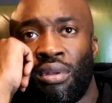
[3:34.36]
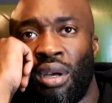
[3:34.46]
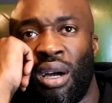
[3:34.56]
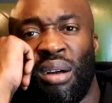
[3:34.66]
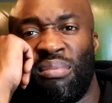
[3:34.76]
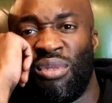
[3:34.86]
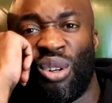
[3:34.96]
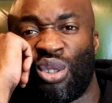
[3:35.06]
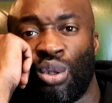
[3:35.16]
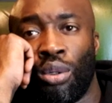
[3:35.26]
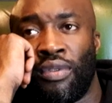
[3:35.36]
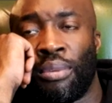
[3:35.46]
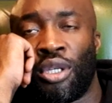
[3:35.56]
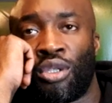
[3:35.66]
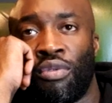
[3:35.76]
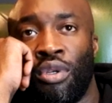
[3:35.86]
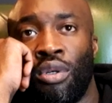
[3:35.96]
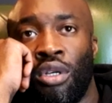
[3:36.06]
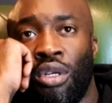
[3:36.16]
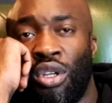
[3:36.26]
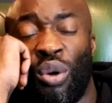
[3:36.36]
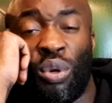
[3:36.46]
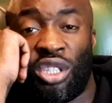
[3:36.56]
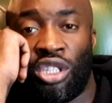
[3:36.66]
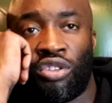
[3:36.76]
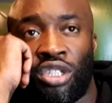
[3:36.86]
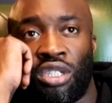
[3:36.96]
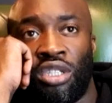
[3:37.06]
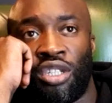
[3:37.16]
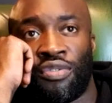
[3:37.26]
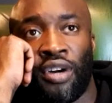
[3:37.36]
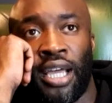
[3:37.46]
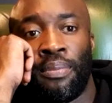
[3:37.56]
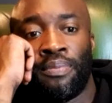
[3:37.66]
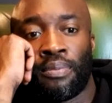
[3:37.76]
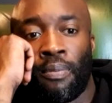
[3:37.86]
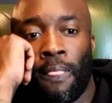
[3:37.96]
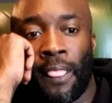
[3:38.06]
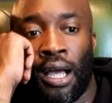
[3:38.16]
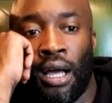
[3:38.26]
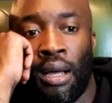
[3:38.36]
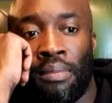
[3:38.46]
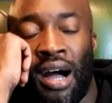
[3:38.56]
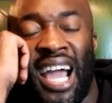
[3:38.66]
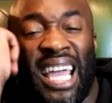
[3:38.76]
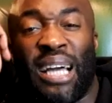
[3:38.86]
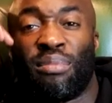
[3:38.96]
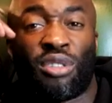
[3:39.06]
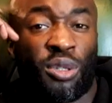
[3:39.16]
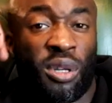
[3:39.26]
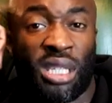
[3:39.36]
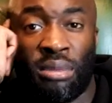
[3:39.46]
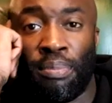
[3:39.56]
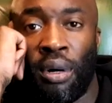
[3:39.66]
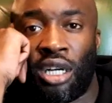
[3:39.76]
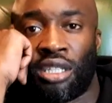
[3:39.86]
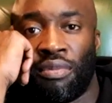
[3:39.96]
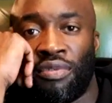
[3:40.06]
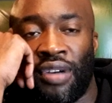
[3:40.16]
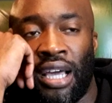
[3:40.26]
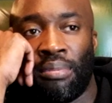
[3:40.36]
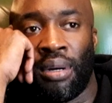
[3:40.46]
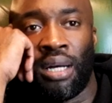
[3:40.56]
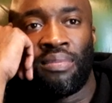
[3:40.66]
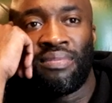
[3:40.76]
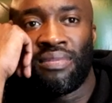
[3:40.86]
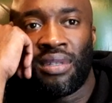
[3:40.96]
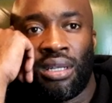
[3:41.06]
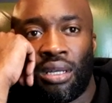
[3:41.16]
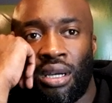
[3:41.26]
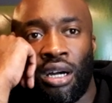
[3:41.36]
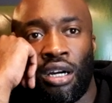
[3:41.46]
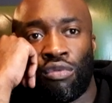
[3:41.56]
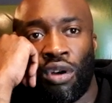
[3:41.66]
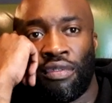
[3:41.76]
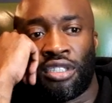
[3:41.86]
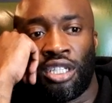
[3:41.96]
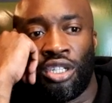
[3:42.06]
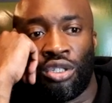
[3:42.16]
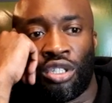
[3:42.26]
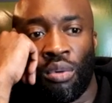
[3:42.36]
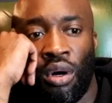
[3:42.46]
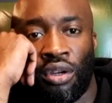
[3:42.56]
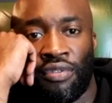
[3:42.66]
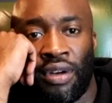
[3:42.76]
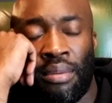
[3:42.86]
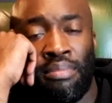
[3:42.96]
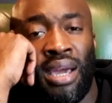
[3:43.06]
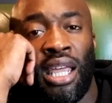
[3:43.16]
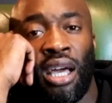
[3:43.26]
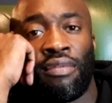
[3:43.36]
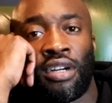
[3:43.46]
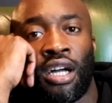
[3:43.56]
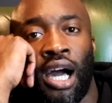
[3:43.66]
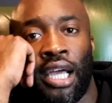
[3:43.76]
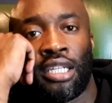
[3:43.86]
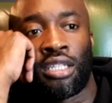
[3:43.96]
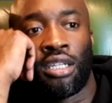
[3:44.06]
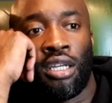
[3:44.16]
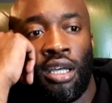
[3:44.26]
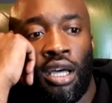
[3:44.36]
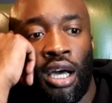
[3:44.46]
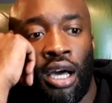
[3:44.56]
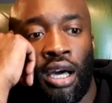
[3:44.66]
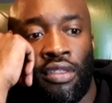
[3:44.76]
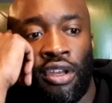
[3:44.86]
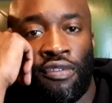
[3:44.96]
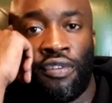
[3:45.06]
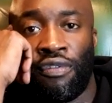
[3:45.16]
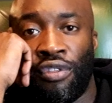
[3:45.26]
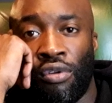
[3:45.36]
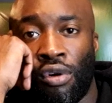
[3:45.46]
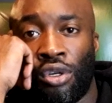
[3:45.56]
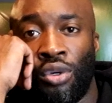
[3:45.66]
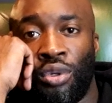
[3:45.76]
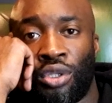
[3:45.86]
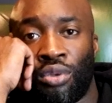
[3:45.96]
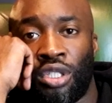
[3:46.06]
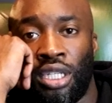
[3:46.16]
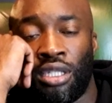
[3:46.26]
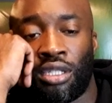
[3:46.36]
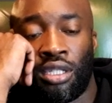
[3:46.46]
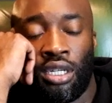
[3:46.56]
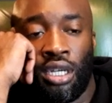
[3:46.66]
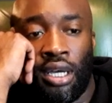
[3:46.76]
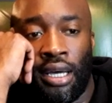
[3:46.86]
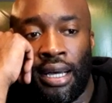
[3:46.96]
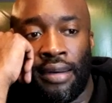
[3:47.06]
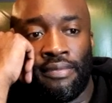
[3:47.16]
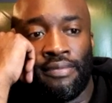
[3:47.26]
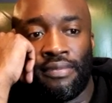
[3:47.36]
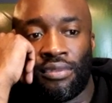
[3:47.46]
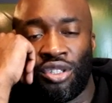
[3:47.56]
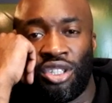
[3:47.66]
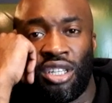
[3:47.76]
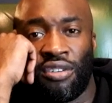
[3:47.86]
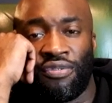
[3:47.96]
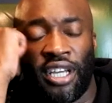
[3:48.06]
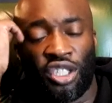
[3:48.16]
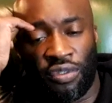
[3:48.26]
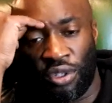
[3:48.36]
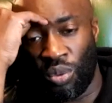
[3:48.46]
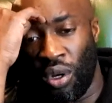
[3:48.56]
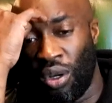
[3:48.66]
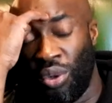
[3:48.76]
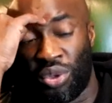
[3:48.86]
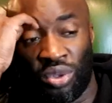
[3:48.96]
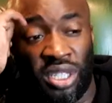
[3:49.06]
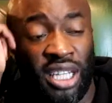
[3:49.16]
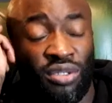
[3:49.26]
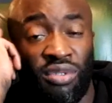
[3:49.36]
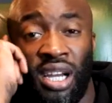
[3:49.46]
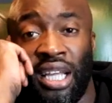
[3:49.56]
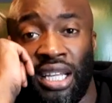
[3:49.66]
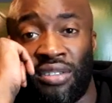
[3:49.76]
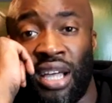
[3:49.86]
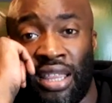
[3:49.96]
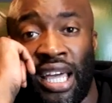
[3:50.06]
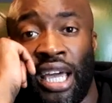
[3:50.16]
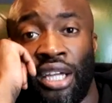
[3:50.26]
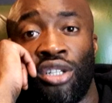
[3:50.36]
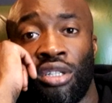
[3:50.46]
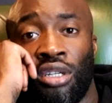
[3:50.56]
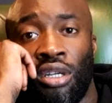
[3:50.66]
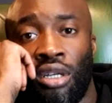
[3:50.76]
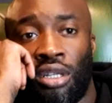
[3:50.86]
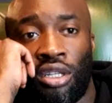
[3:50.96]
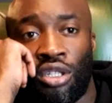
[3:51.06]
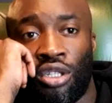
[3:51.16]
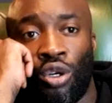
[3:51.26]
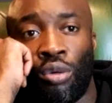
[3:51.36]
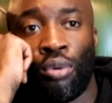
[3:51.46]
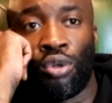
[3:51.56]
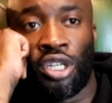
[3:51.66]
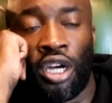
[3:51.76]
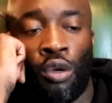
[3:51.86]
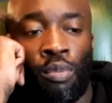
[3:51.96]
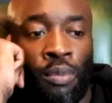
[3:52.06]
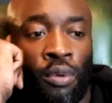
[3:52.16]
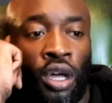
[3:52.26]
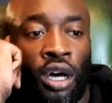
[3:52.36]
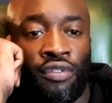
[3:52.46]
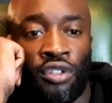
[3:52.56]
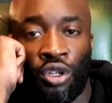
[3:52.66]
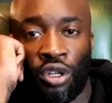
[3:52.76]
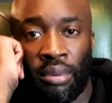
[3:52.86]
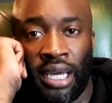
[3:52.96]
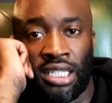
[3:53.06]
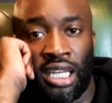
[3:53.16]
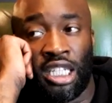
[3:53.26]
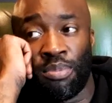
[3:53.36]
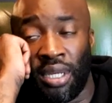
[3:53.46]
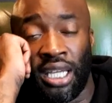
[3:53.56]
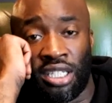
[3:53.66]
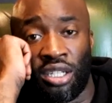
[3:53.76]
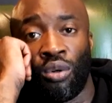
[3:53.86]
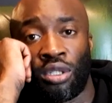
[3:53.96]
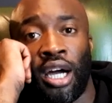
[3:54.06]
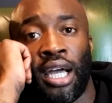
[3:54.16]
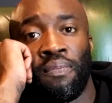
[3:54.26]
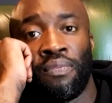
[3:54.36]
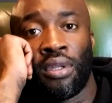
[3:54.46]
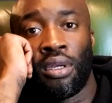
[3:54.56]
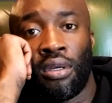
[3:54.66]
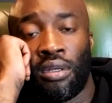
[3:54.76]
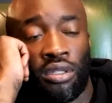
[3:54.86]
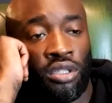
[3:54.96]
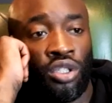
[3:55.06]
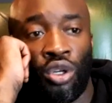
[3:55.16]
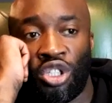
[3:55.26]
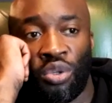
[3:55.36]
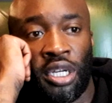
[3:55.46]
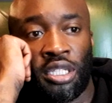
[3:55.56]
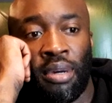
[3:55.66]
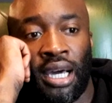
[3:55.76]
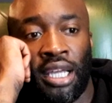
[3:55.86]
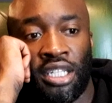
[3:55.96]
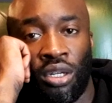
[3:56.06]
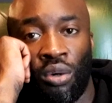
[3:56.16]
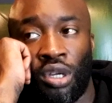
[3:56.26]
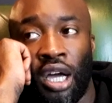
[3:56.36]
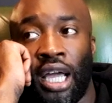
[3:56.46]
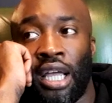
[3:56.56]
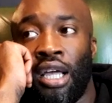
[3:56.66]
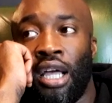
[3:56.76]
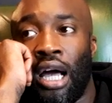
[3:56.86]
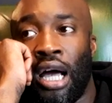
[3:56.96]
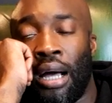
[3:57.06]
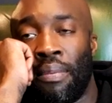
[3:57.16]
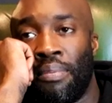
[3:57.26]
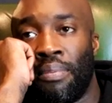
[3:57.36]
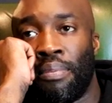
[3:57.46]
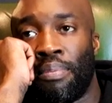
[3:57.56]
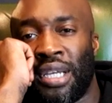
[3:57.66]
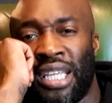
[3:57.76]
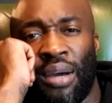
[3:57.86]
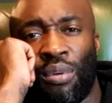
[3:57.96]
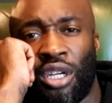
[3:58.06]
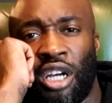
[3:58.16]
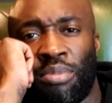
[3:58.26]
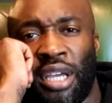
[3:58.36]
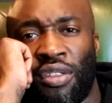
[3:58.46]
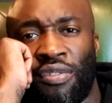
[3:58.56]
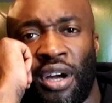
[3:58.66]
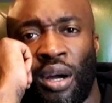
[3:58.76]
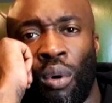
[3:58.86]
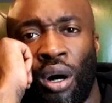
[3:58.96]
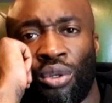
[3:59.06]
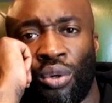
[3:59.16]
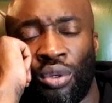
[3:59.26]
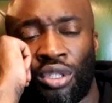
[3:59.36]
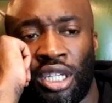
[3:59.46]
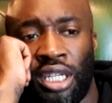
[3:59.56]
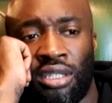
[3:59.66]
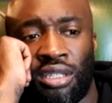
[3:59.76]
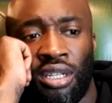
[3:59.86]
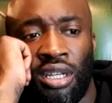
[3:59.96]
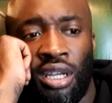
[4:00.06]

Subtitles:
Not at all, if I'm honest with you. No one's interested in this fight. I am, just because I'm a boxing fan, but I'd rather see Deontay Wilder fight many other guys than a 50-year-old Luis Ortiz. Did you see the face-off as well? Luis Ortiz really is at that age. There's no bullshit. I know people laugh and joke about his age, but he's an old guy. There's no two ways about it. He's an old guy. But yeah, what do you guys make of the fight, Wilder Ortiz?